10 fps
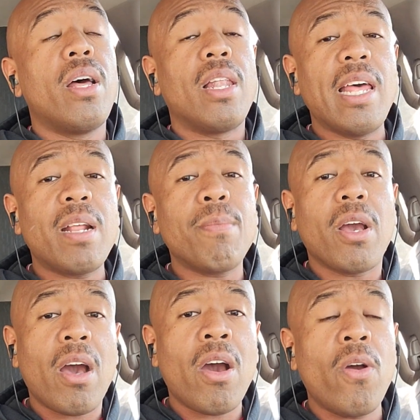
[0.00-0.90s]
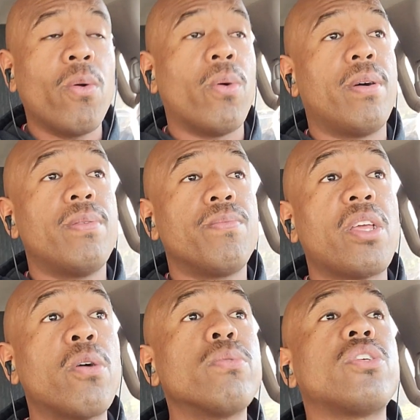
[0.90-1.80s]
Let them go. They
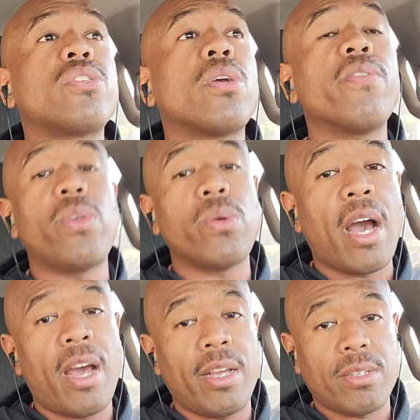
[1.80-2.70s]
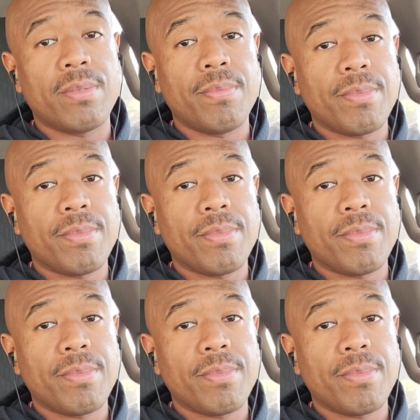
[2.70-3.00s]
don't deserve you guys.